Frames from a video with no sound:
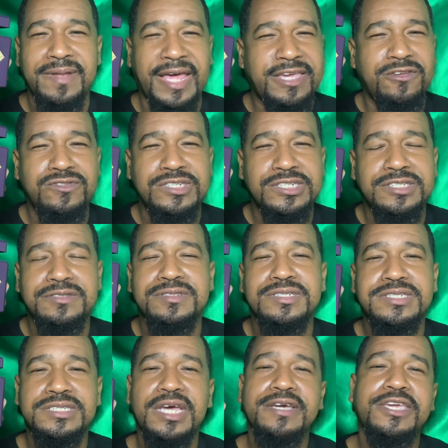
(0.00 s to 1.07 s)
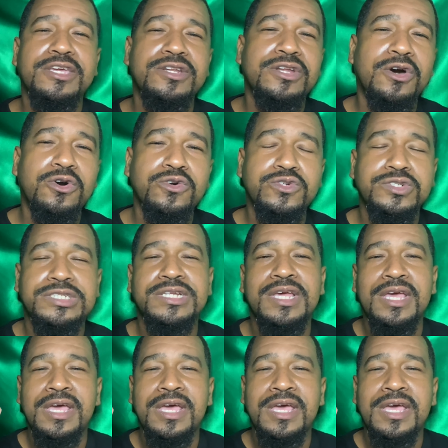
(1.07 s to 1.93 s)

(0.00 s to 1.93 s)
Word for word: Like you just stuck your nose